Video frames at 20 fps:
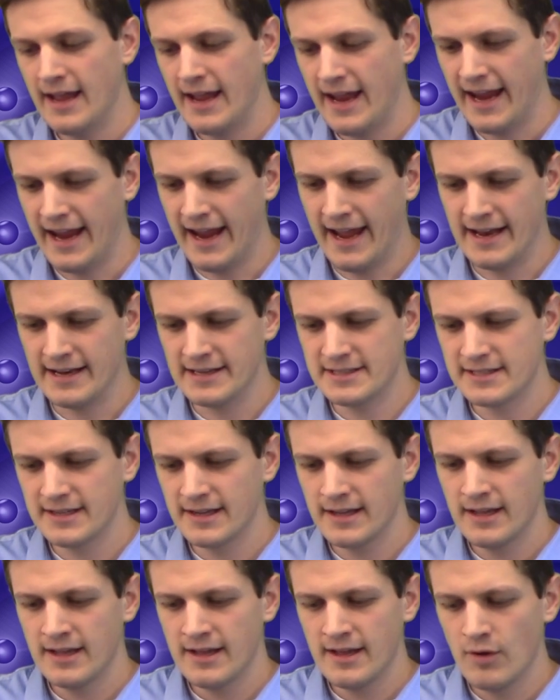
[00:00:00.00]
And
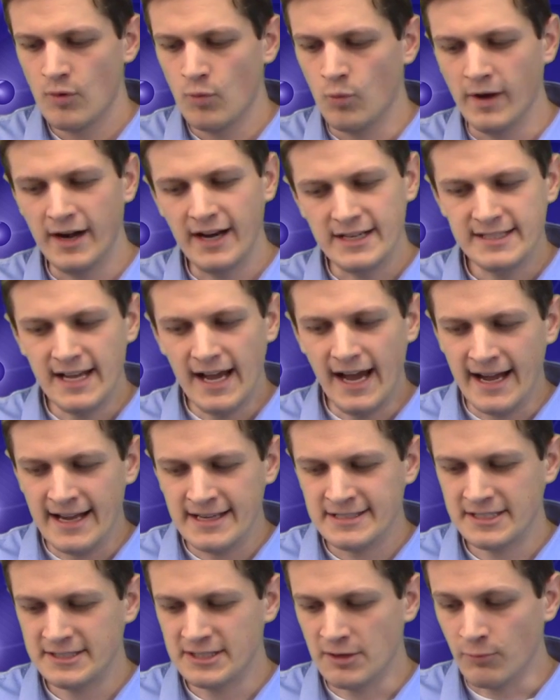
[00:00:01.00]
what it
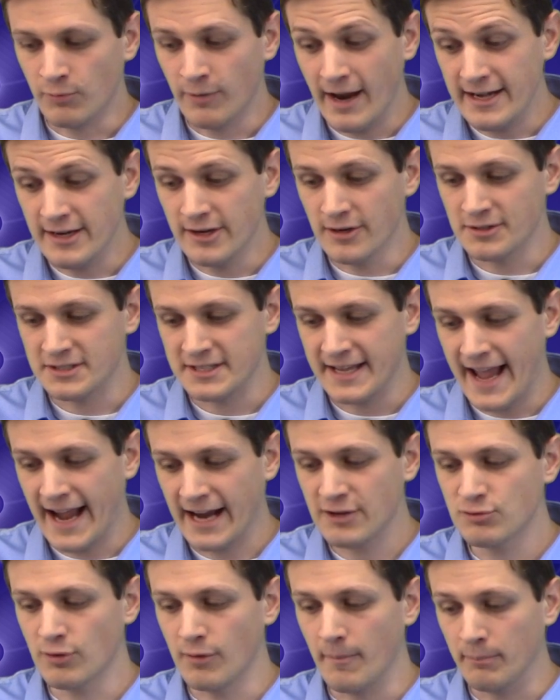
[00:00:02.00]
does is it renders the
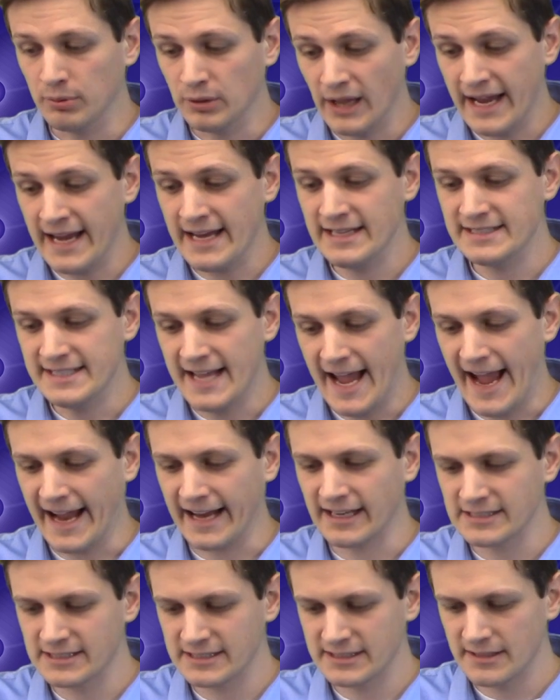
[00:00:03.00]
actual plain
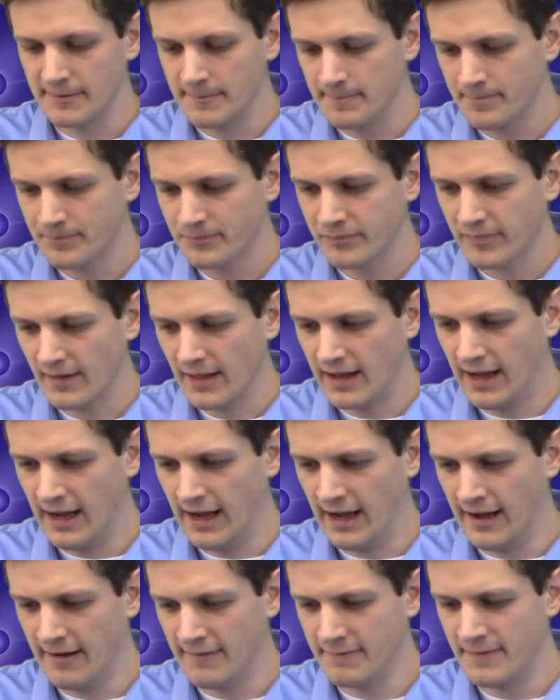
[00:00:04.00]
text
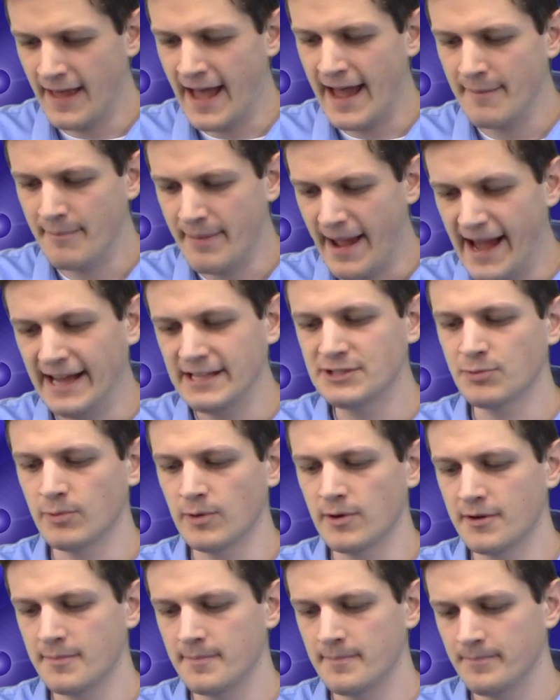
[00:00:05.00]
of that
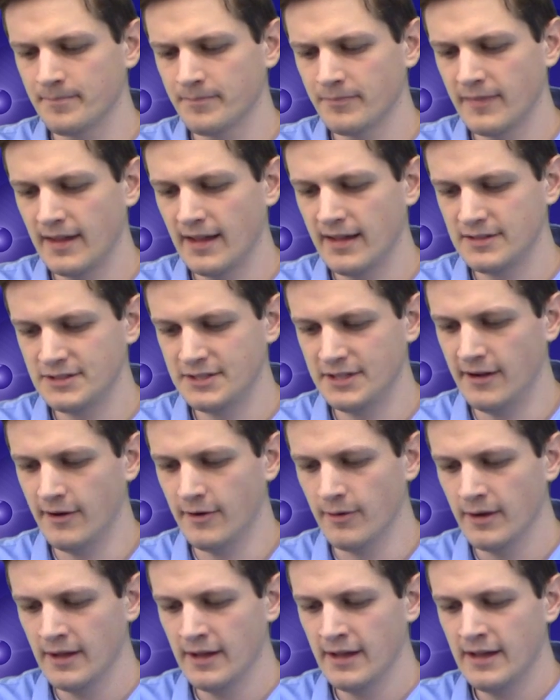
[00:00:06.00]
password.
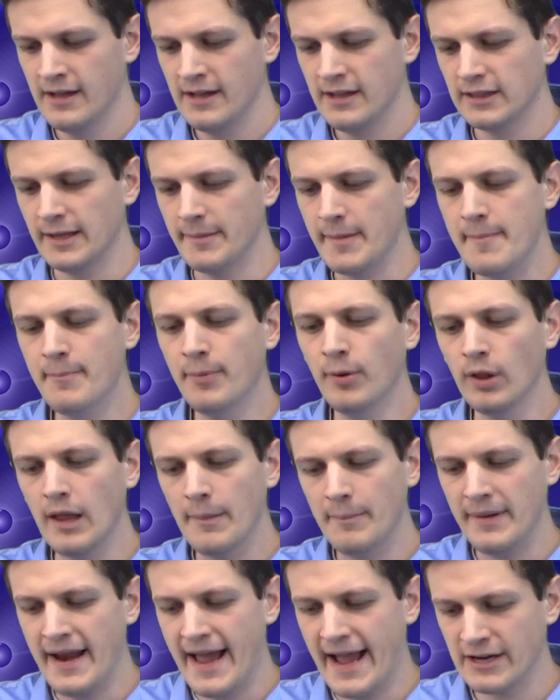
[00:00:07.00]
So let me pull
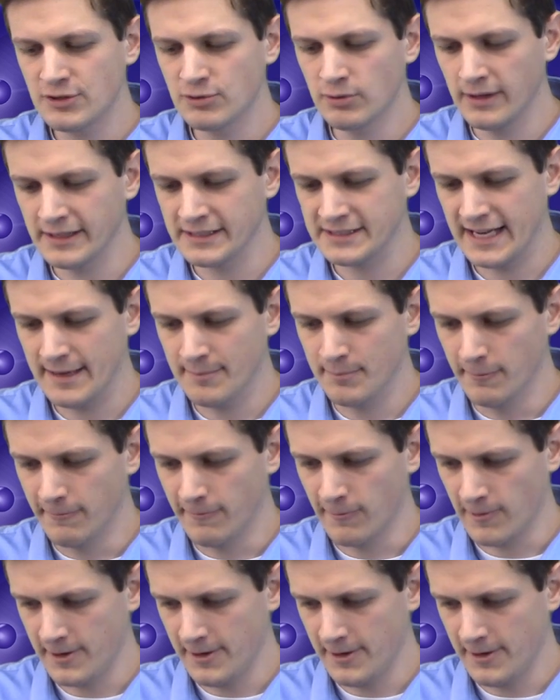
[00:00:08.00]
up an actual example for